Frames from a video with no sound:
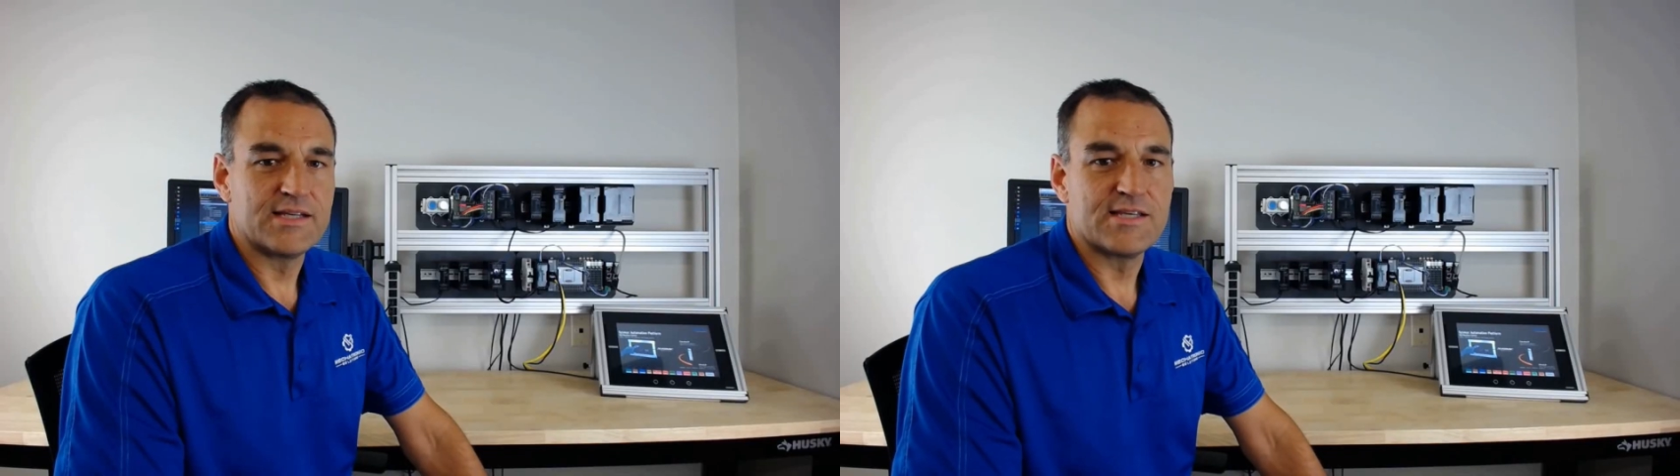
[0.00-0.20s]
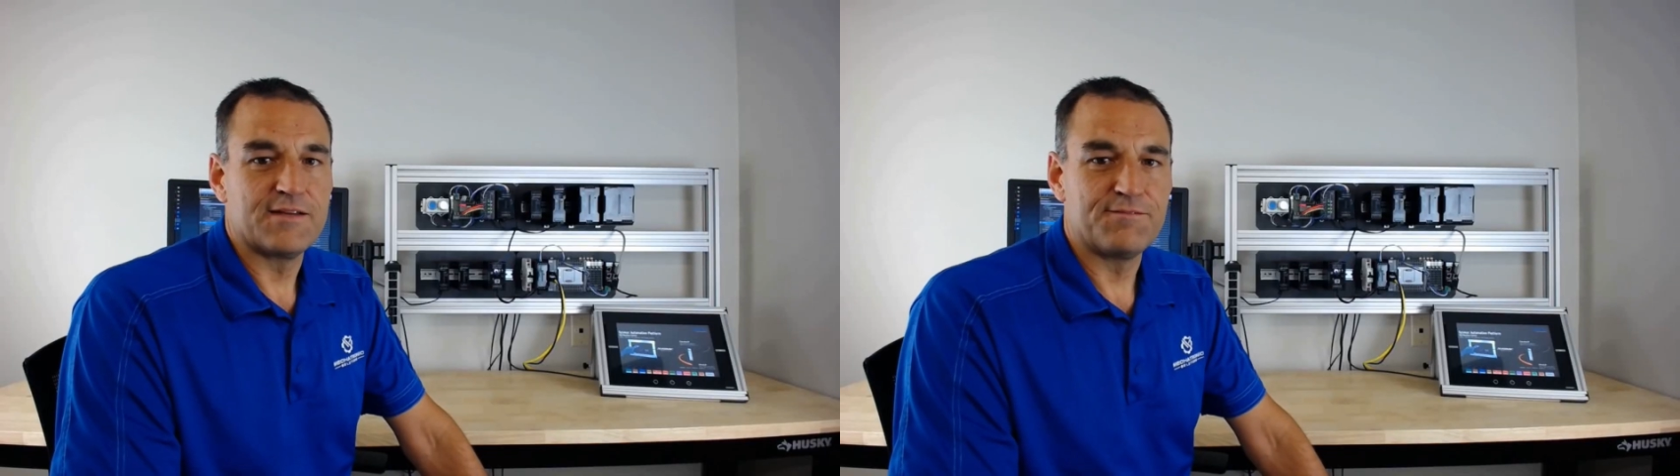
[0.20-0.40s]
The
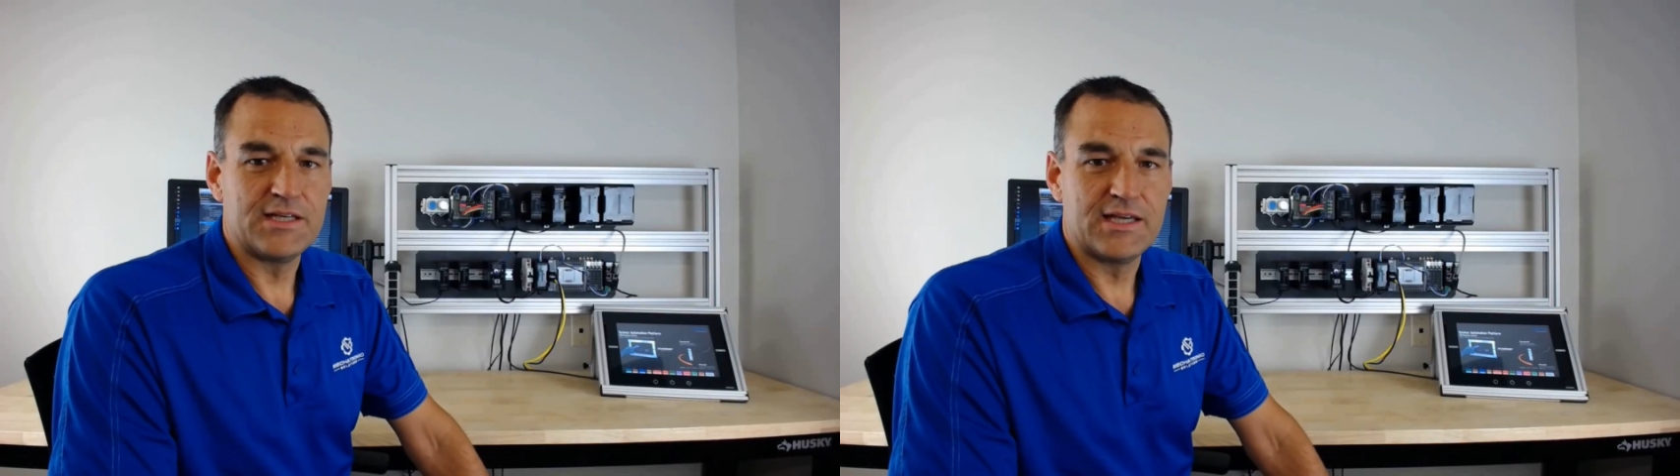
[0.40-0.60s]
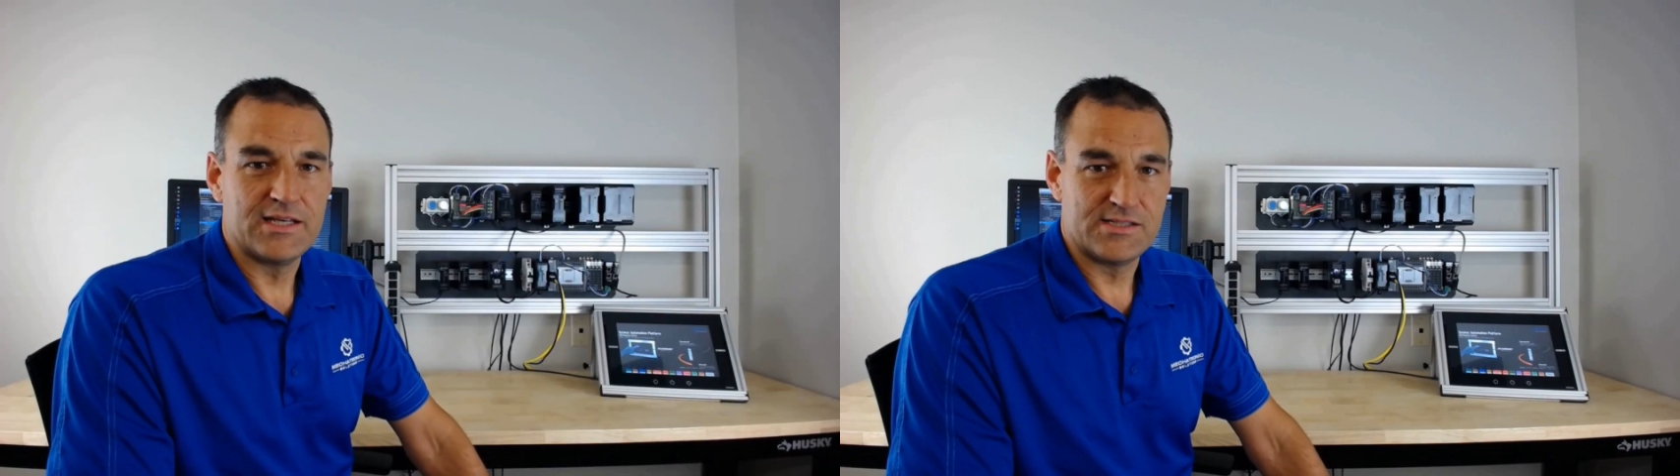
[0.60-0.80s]

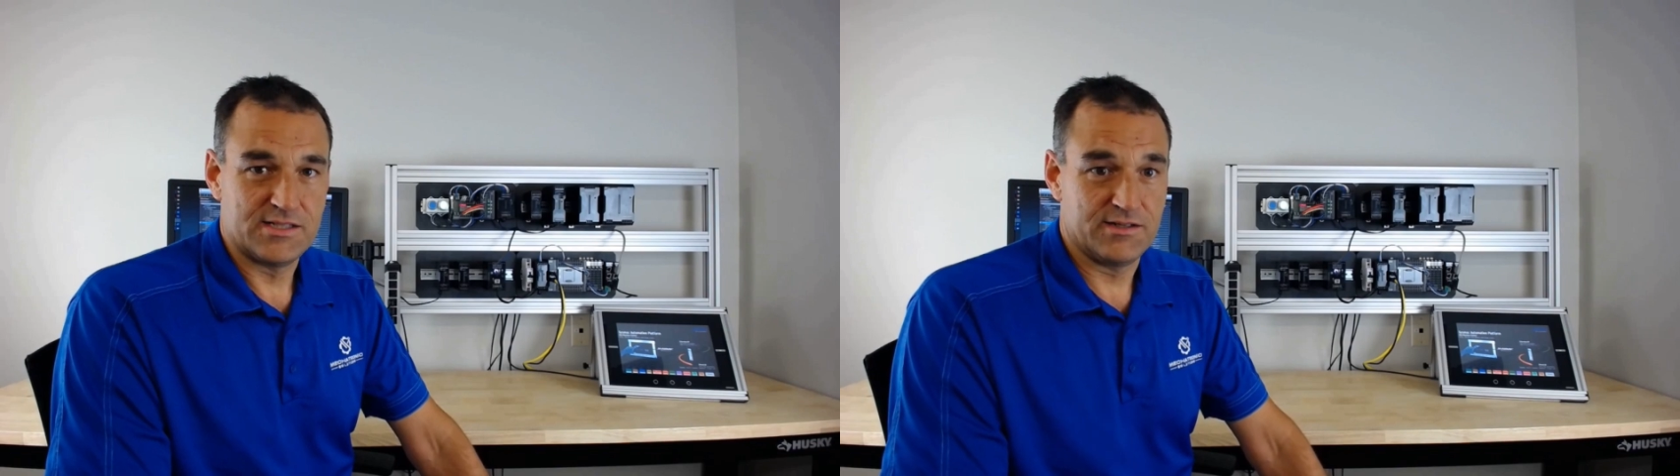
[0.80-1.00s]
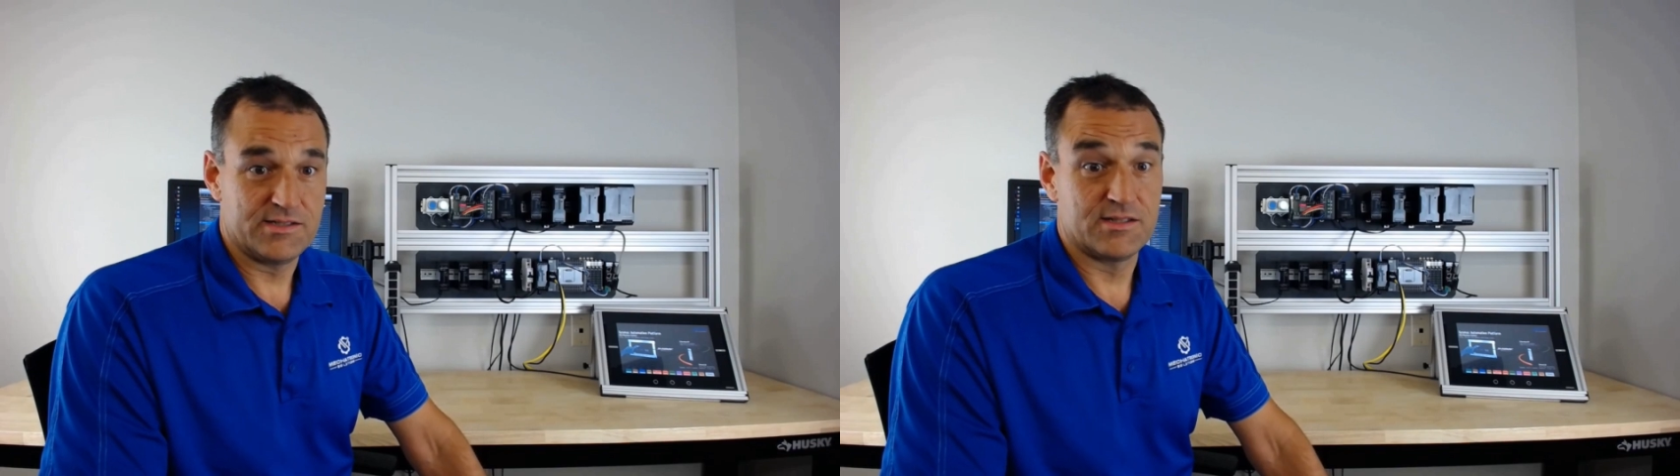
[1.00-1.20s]
S8VK
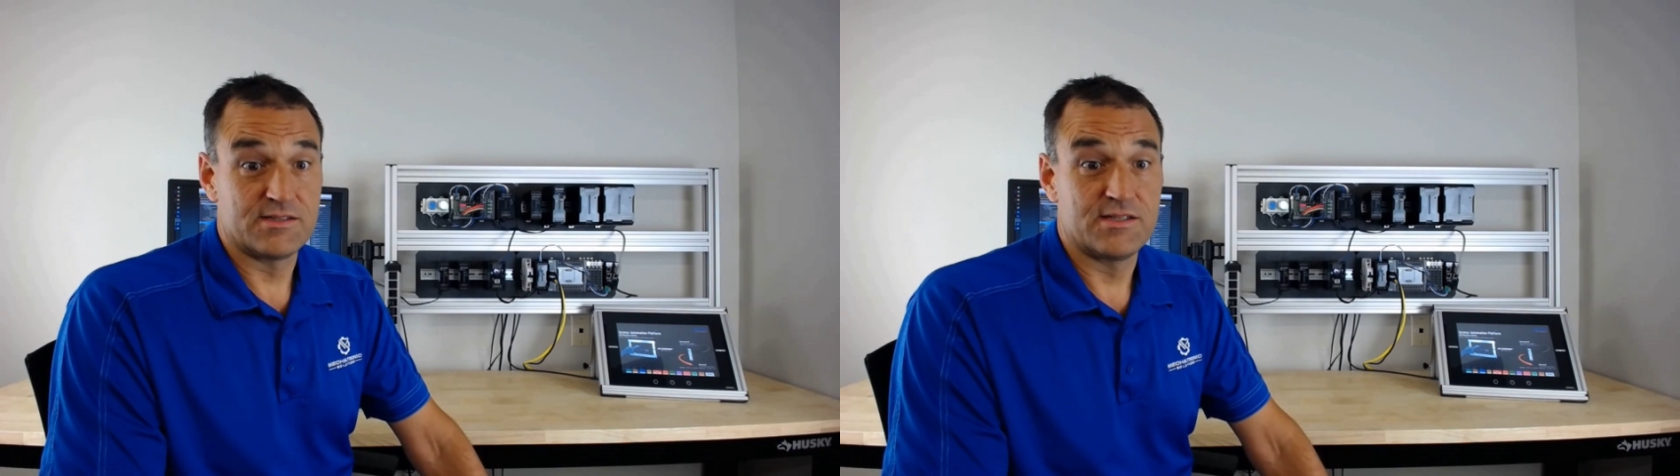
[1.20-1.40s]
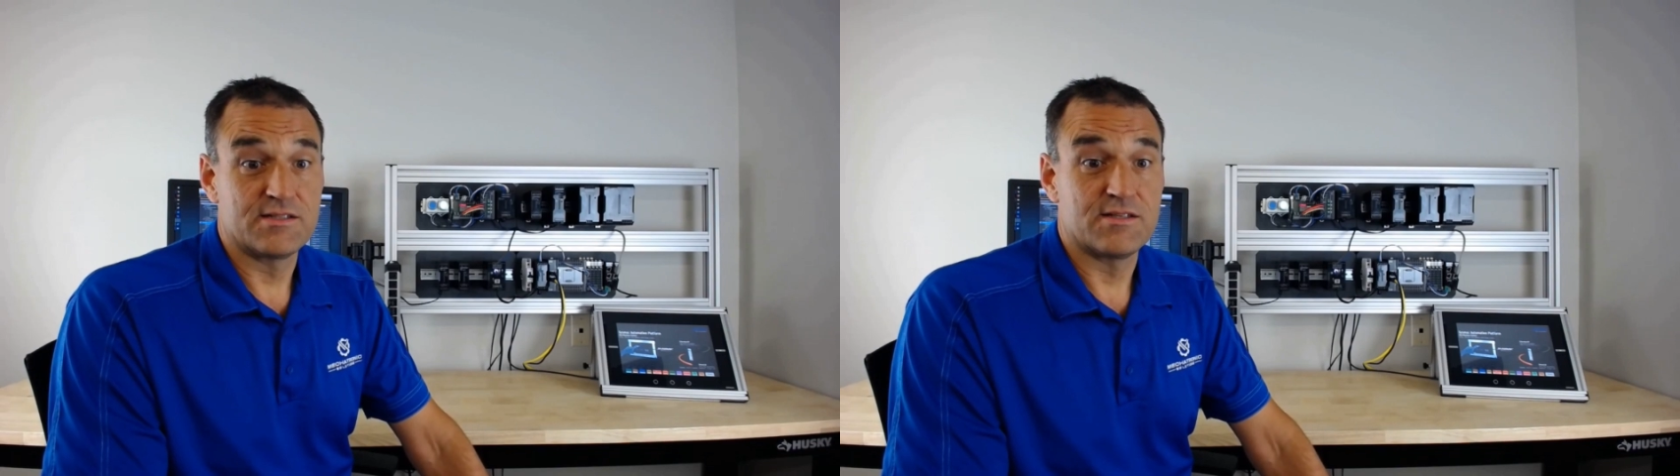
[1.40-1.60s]
series
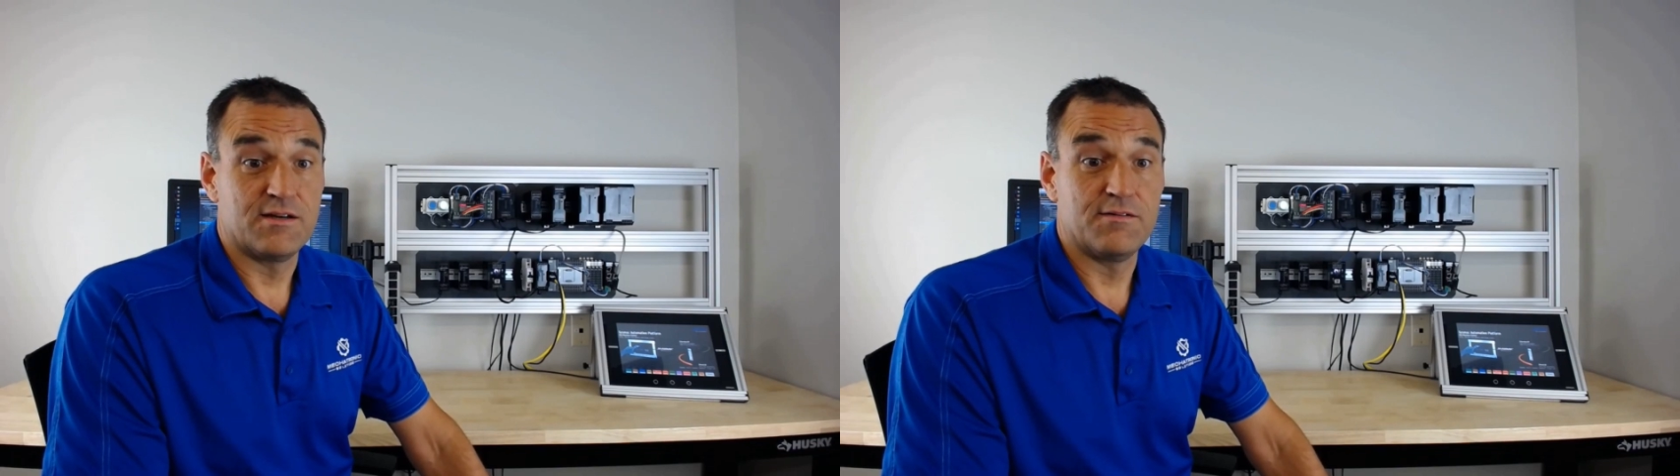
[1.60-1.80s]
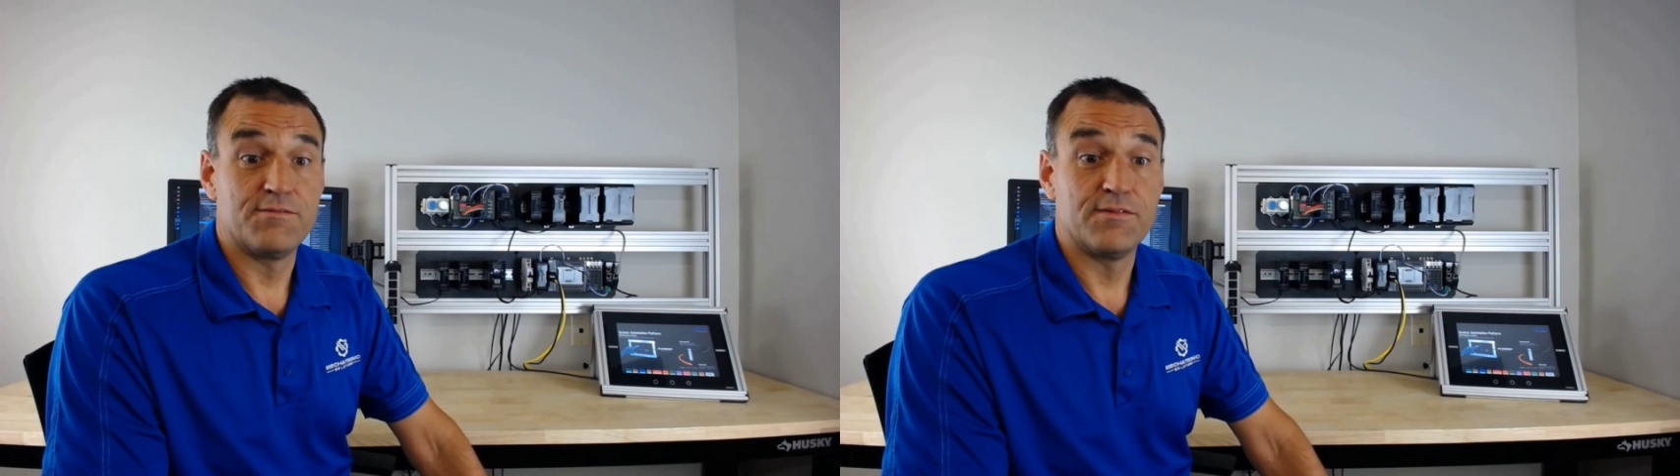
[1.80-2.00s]
consists
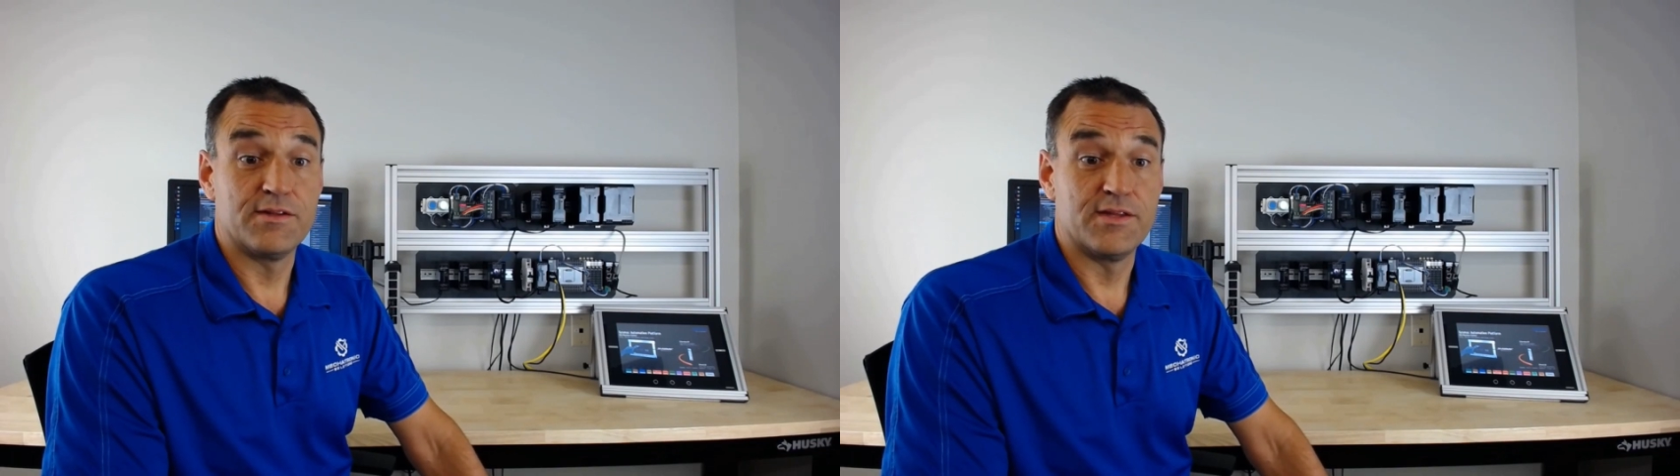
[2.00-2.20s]
of